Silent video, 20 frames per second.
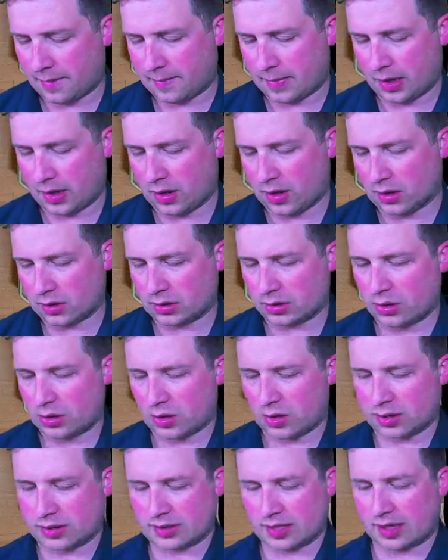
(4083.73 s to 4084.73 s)
but you also
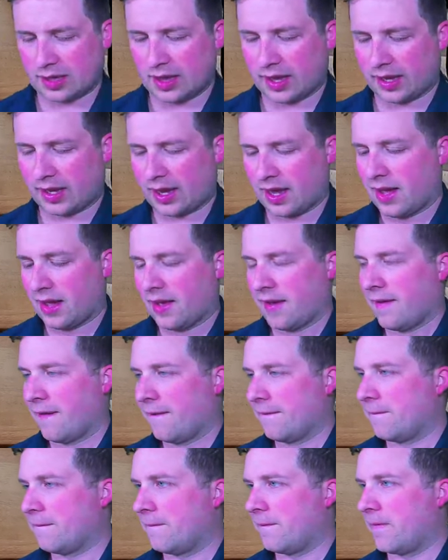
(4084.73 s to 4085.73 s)
notice that like
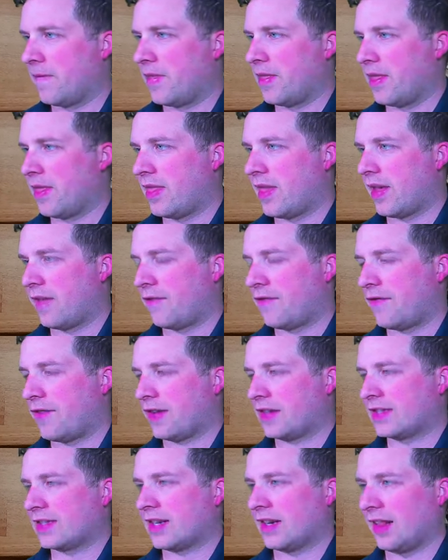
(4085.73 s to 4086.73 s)
they
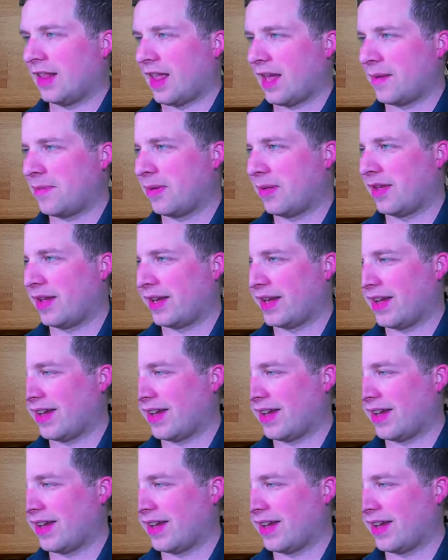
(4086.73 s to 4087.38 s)
fixed their labeling